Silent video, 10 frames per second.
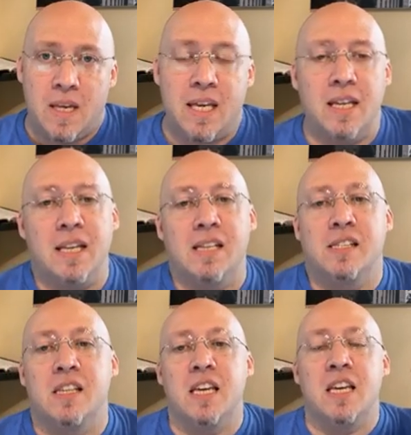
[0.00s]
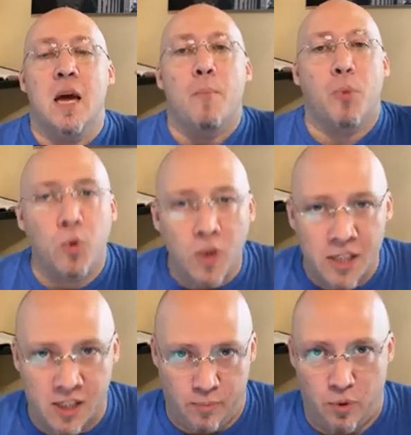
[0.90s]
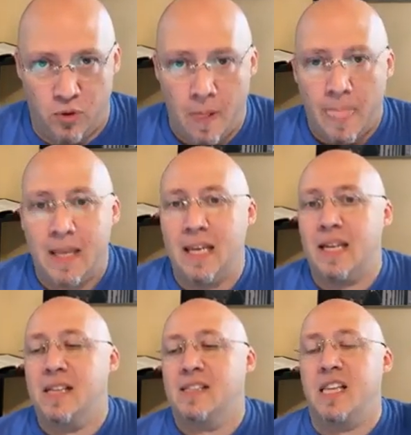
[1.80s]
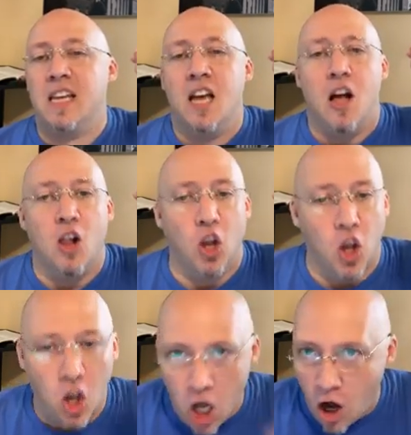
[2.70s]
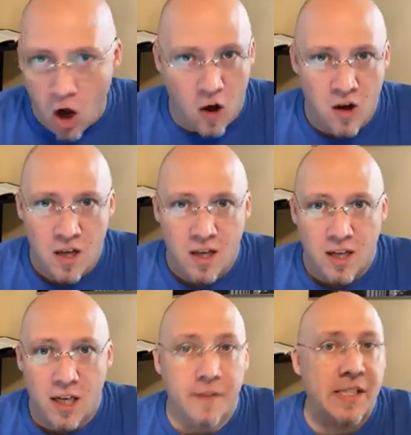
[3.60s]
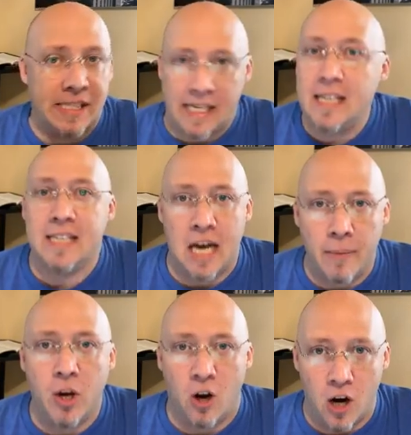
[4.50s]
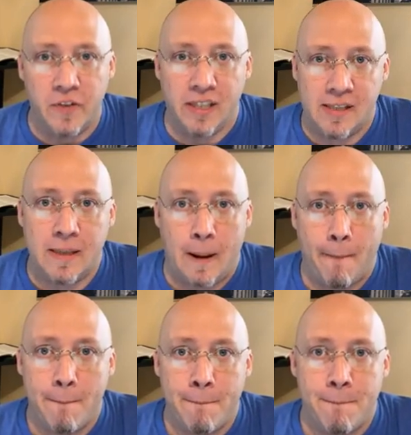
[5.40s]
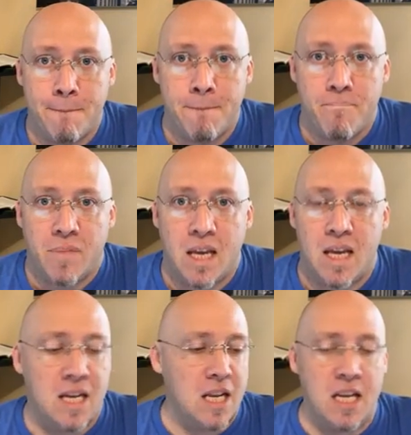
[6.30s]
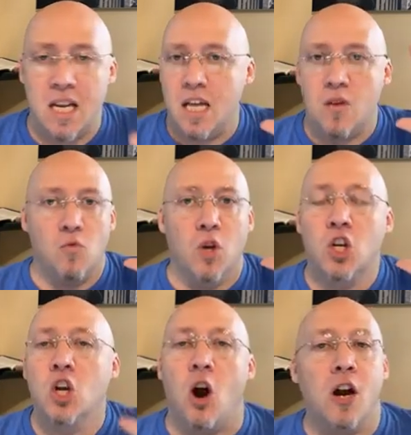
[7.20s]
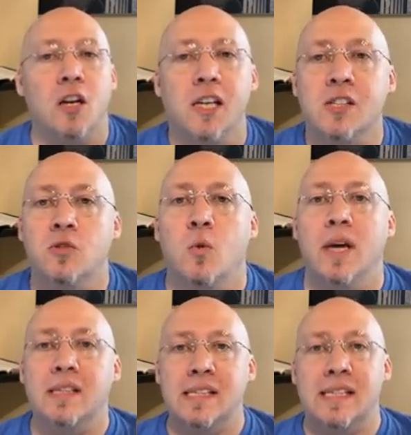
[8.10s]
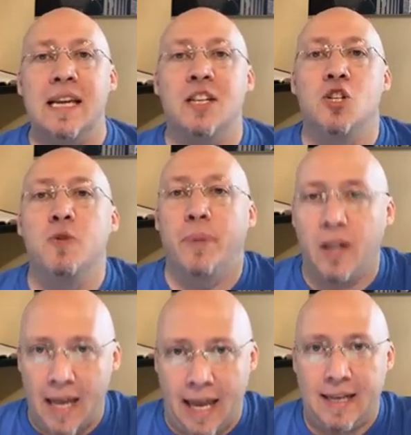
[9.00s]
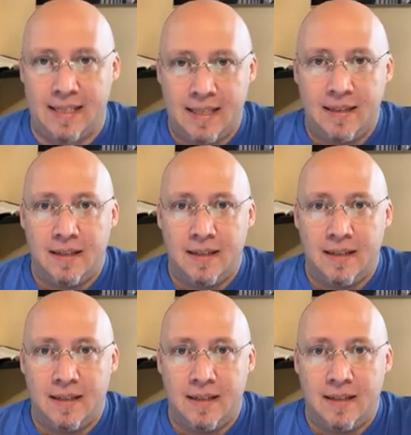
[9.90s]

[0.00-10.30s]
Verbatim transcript: It is the principle, it is the law of seed time and harvest. It, it regardless what seeds you plant,